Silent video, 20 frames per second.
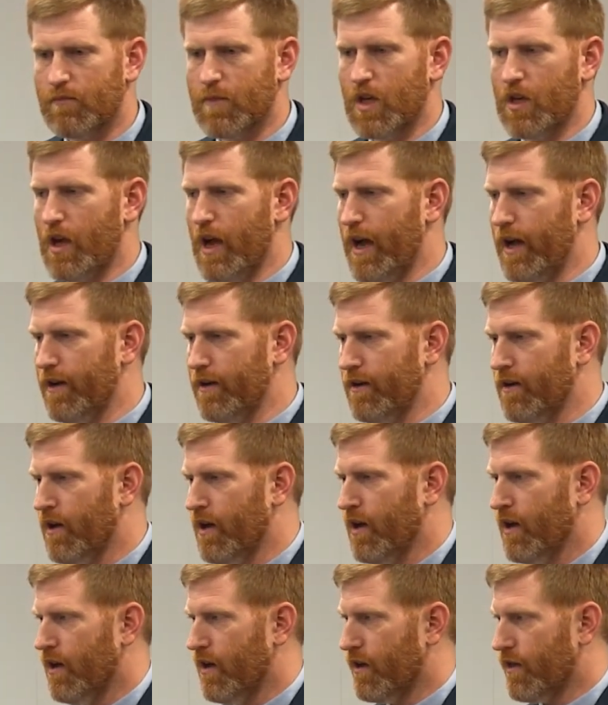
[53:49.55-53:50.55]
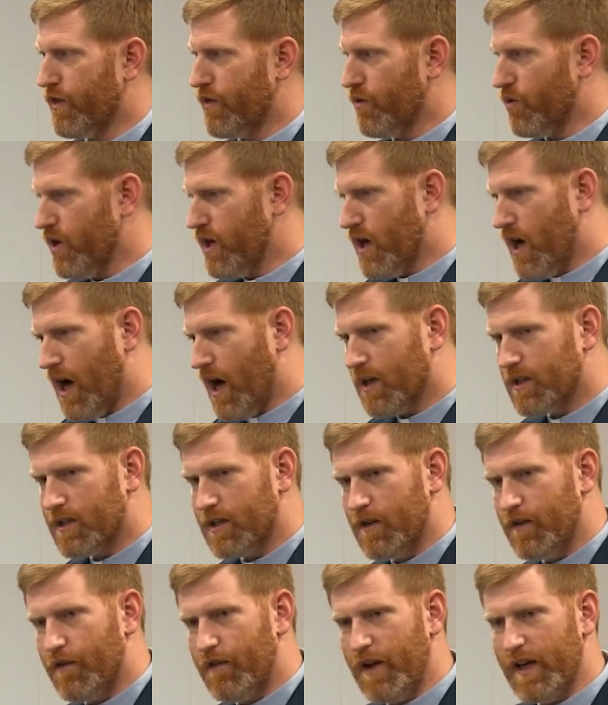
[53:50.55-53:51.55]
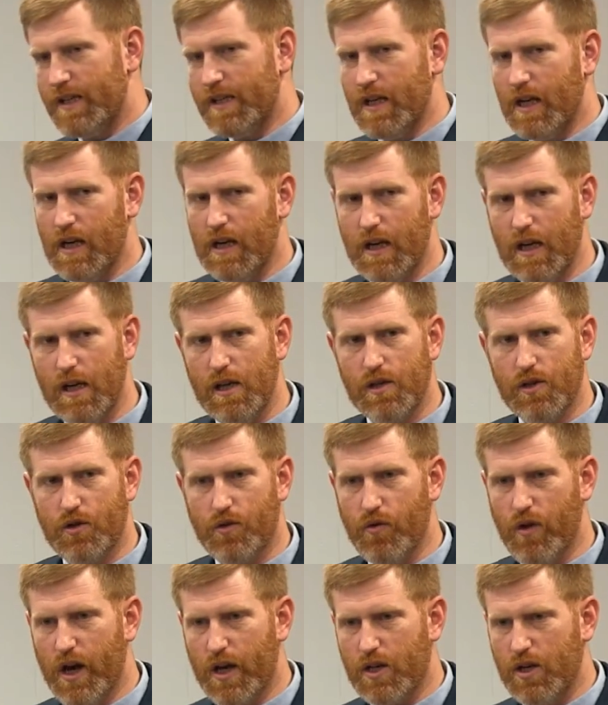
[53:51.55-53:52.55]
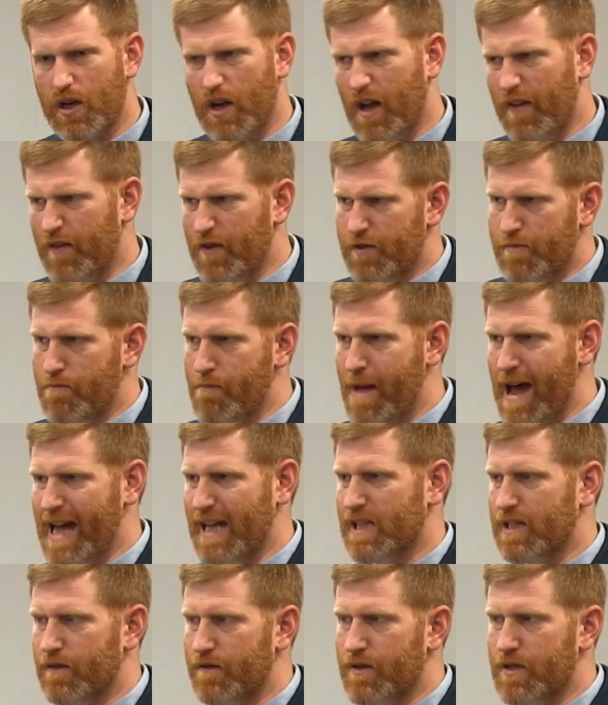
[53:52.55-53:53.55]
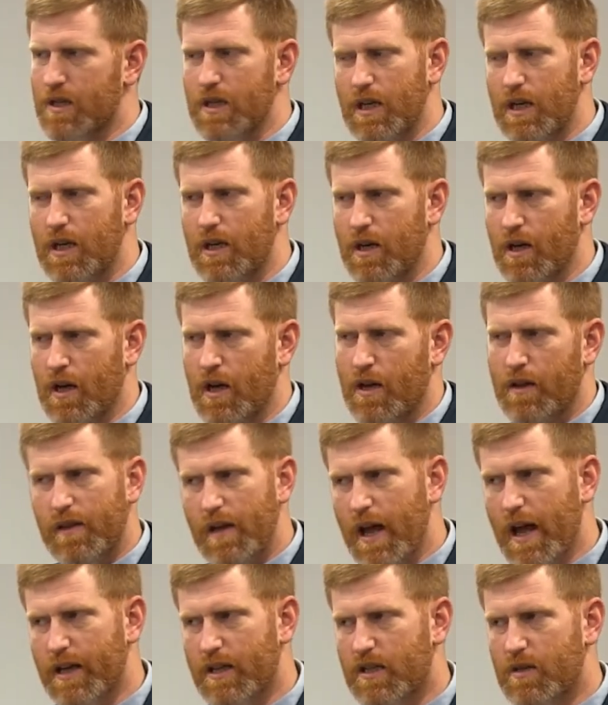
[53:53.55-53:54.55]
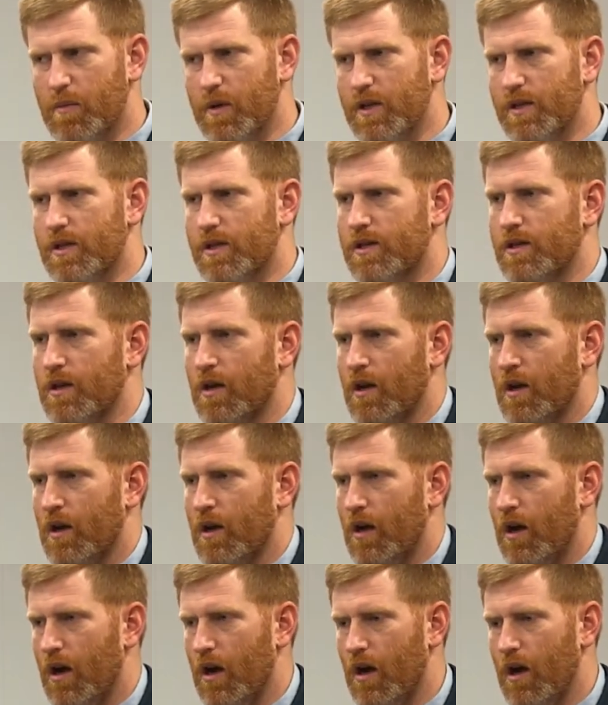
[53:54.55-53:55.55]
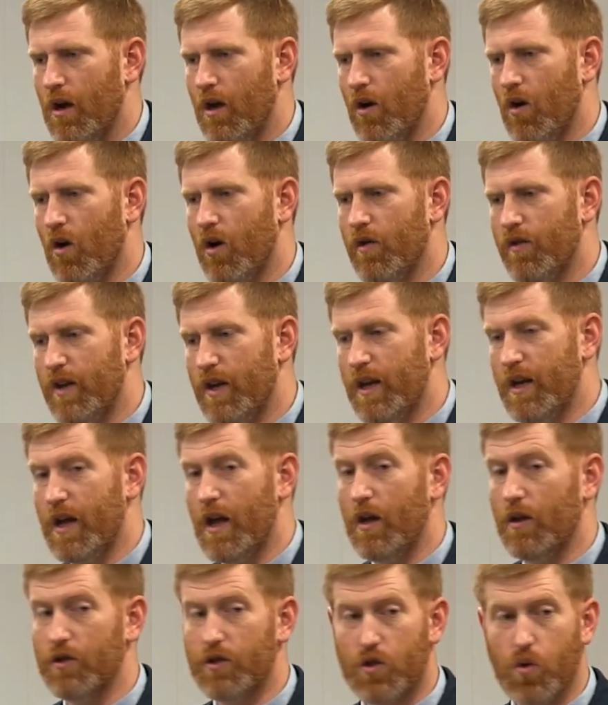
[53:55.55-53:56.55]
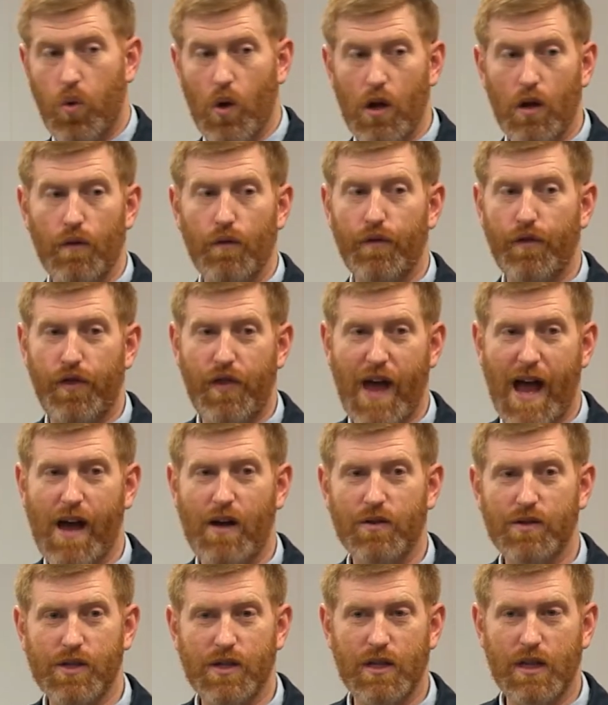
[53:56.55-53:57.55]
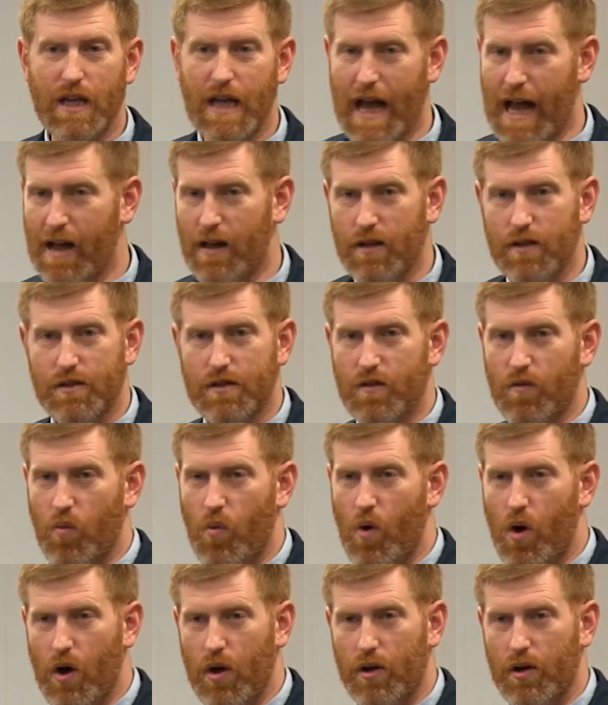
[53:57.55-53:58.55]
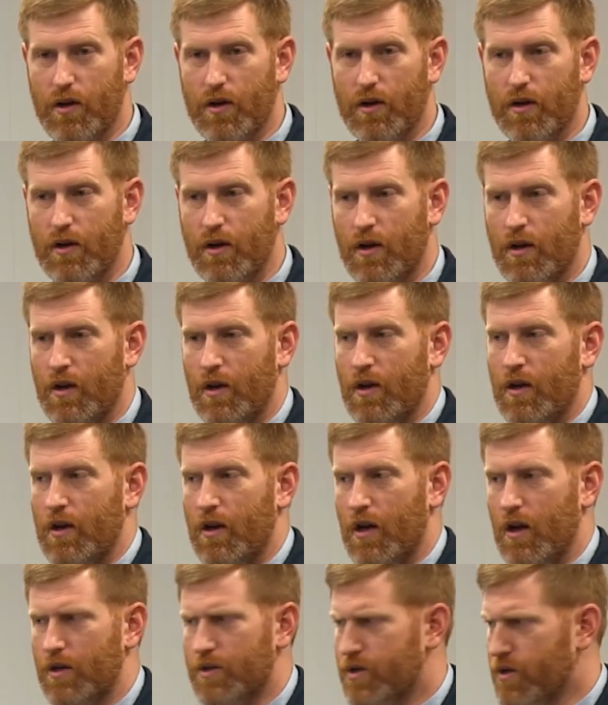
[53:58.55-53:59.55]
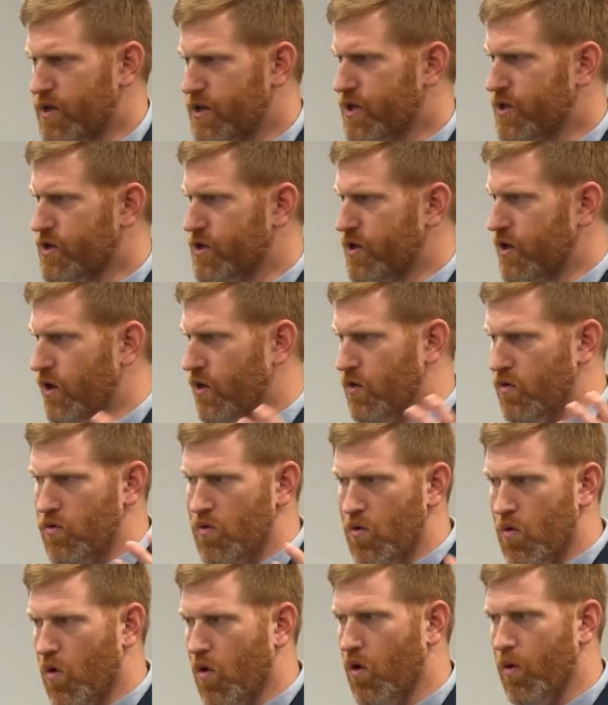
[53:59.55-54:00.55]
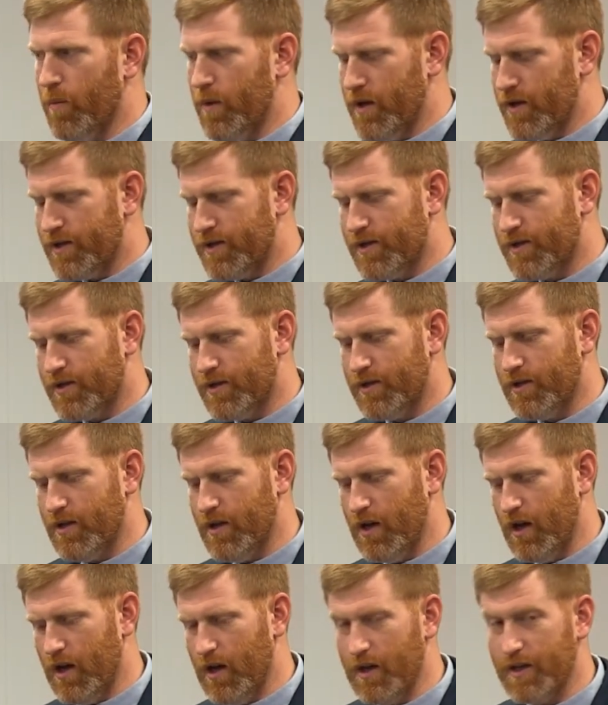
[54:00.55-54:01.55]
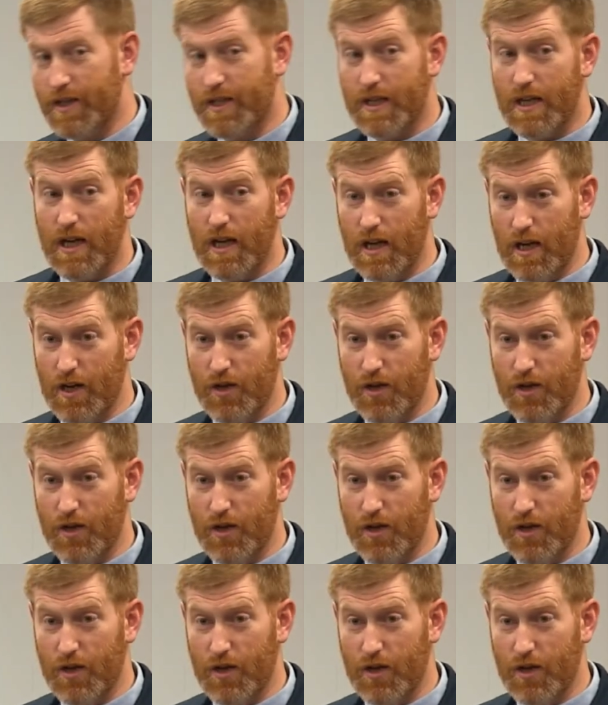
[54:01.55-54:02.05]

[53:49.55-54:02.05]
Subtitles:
You had 3 oxen facing in each direction. You had this massive sea. The estimates are that it held 12,000 gallons of water. So this is an enormous sea.